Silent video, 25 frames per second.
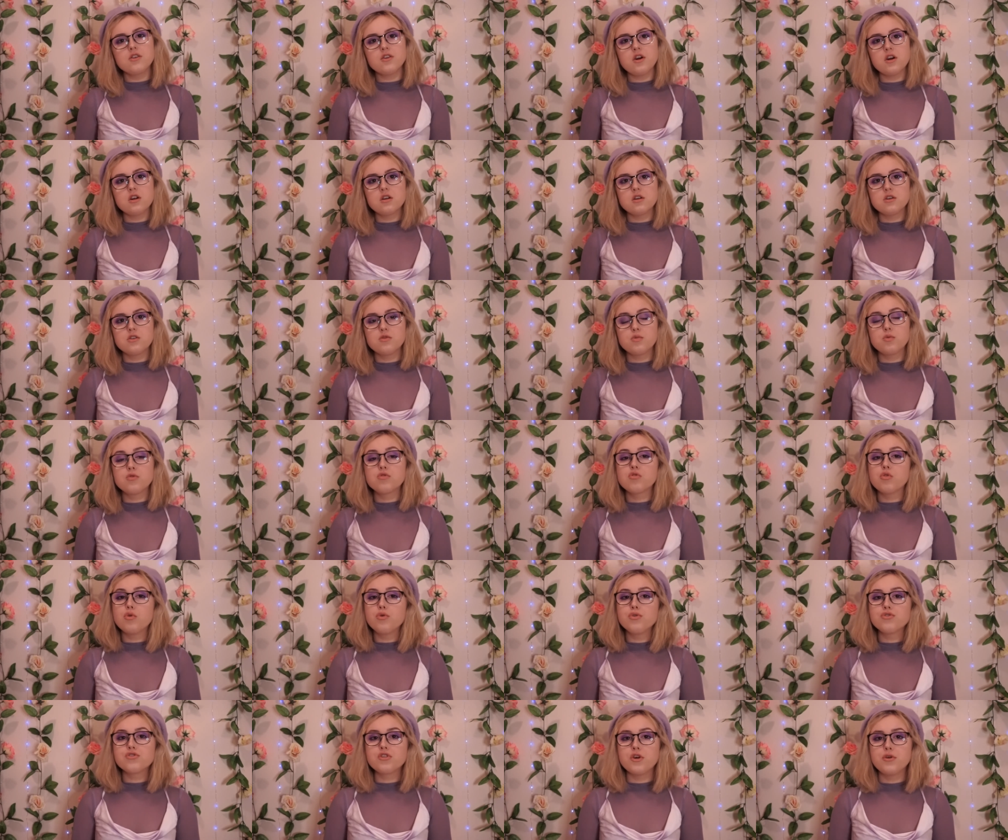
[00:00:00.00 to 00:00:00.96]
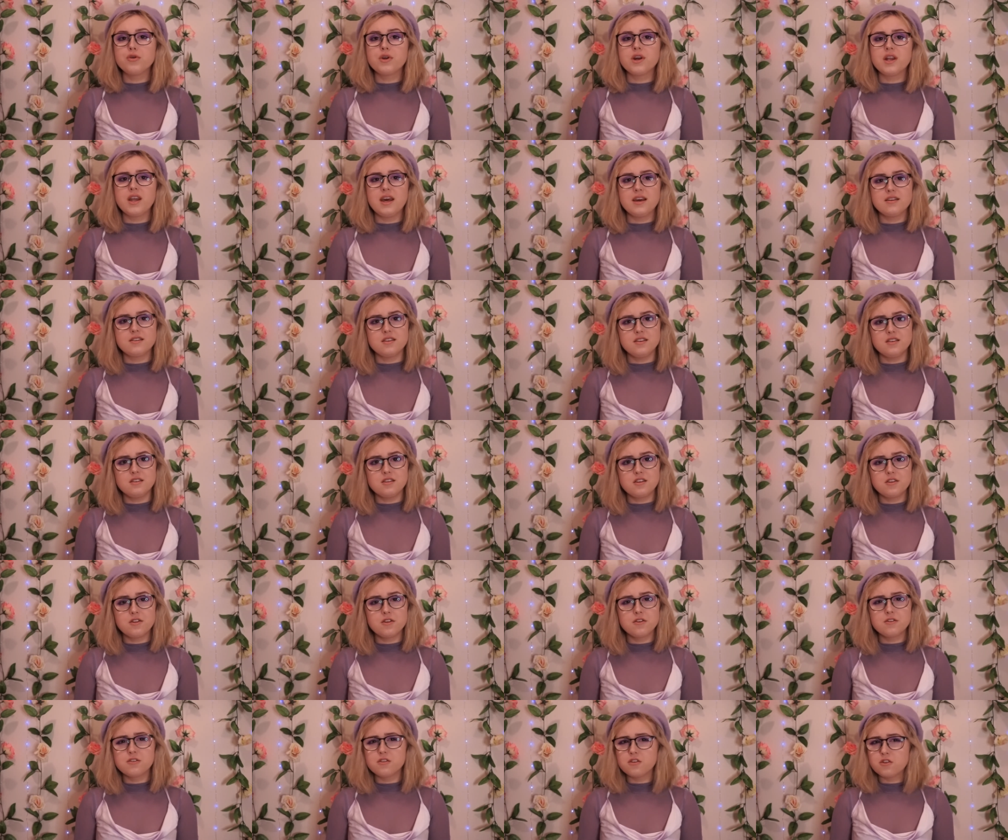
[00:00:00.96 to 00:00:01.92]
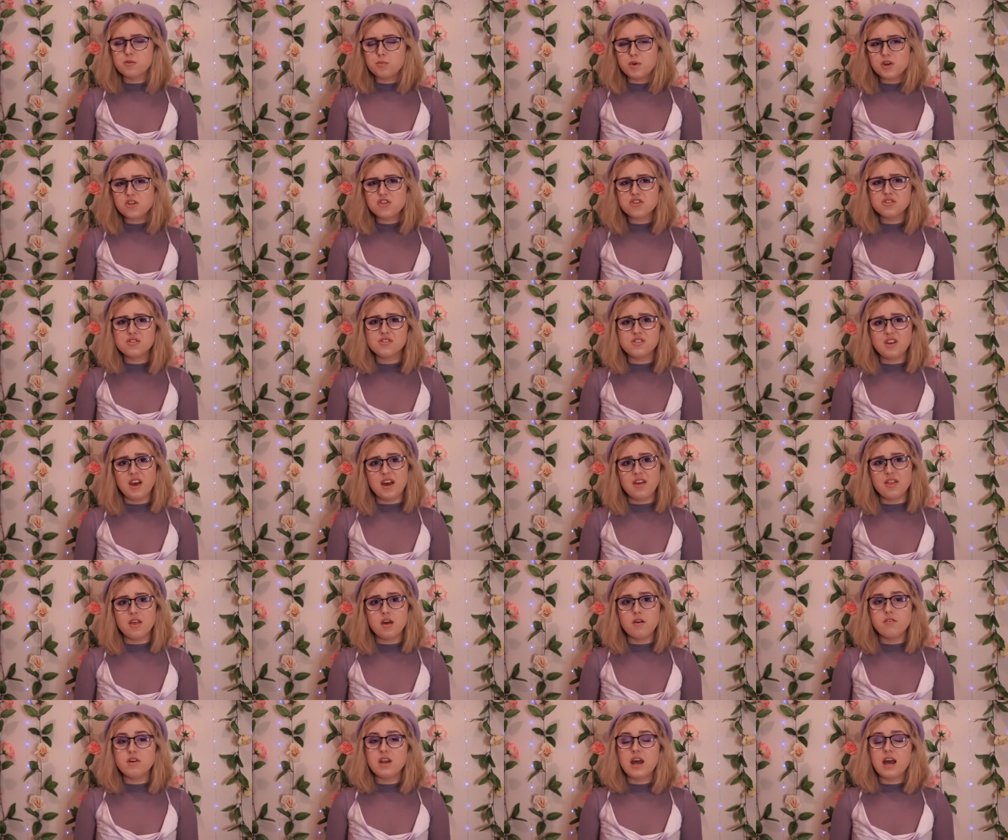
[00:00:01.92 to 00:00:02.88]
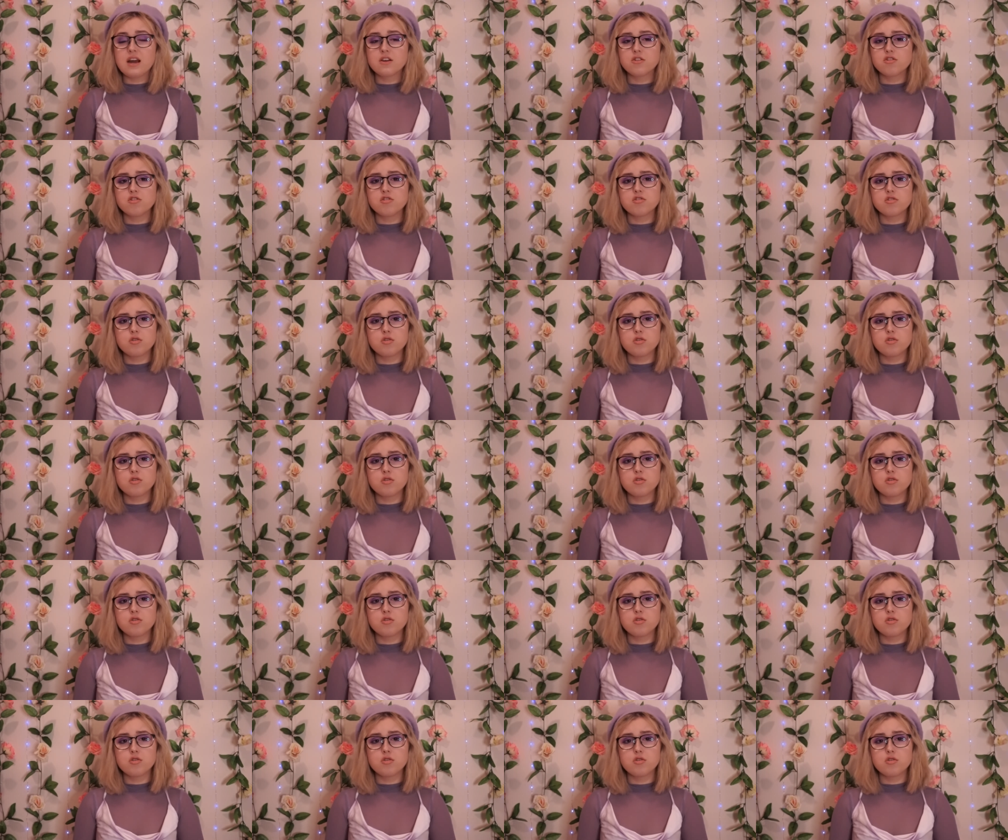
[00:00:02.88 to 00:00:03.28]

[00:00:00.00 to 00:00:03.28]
Douglas was also connected to the suspicious death of an actress